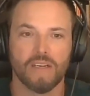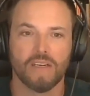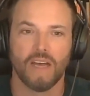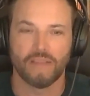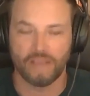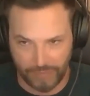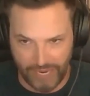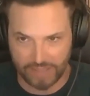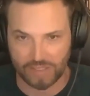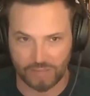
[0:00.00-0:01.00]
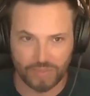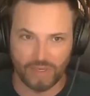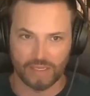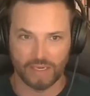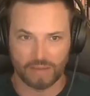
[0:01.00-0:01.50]
I think back to your
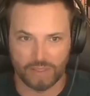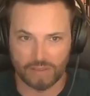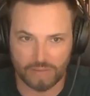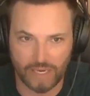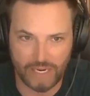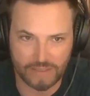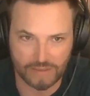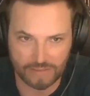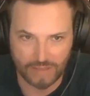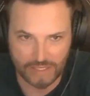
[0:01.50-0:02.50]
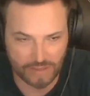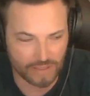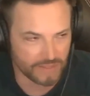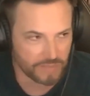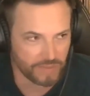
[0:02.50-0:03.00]
point, like where
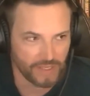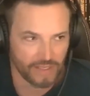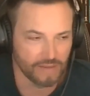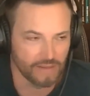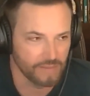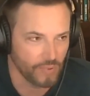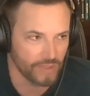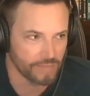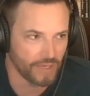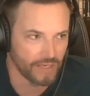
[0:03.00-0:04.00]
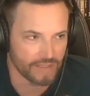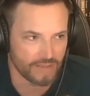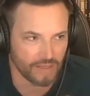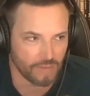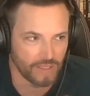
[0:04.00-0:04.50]
Hydrova is playing an important part
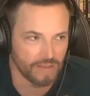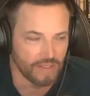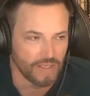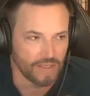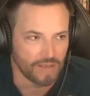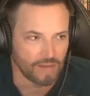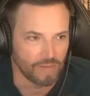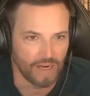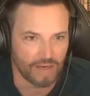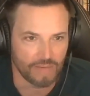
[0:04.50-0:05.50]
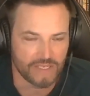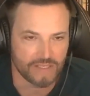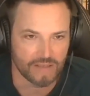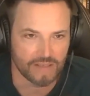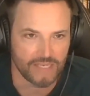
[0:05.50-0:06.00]
is like, well, how can we
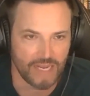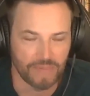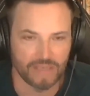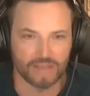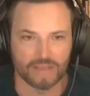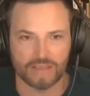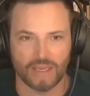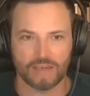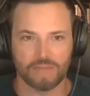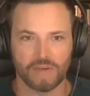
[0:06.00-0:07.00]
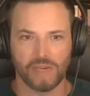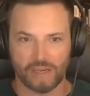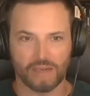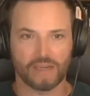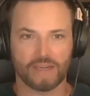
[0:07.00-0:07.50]
start to tap into this? How can we
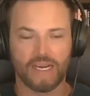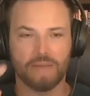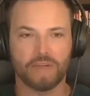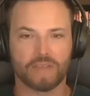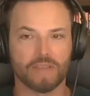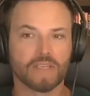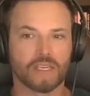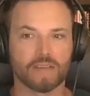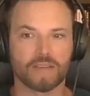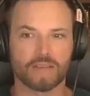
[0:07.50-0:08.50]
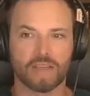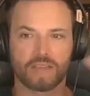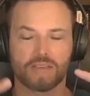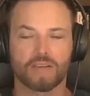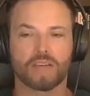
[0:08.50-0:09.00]
make it economical to get these
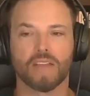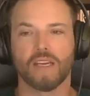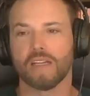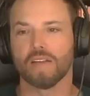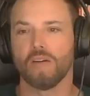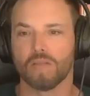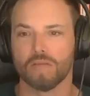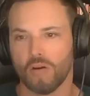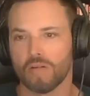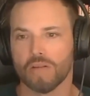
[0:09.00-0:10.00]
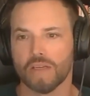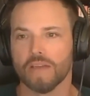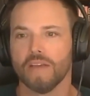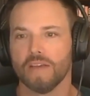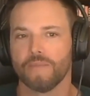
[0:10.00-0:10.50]
things circulating locally?
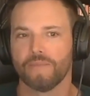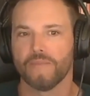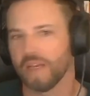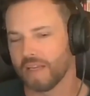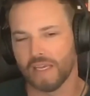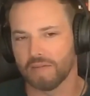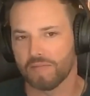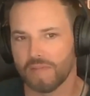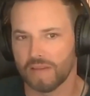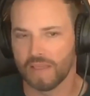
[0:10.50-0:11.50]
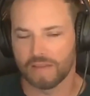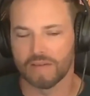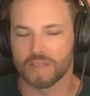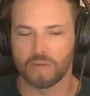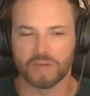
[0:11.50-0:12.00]
And again, I think
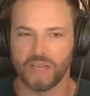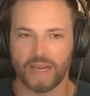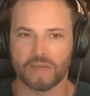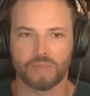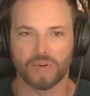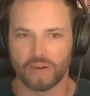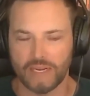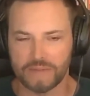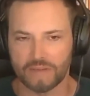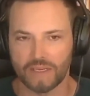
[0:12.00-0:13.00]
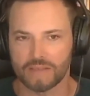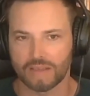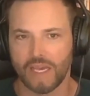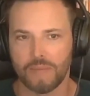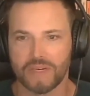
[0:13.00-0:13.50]
there is recycling programs and things
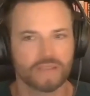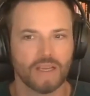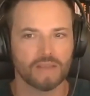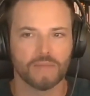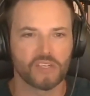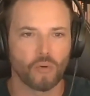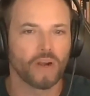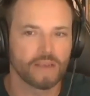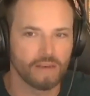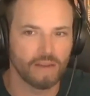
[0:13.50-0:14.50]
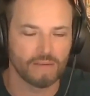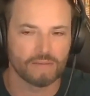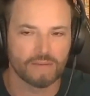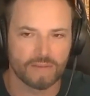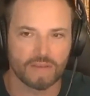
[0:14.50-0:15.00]
like that, but it's not the majority today.
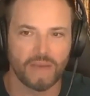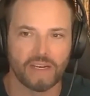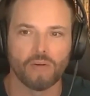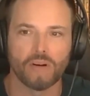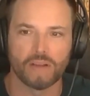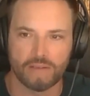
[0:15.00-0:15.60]
It's the minority.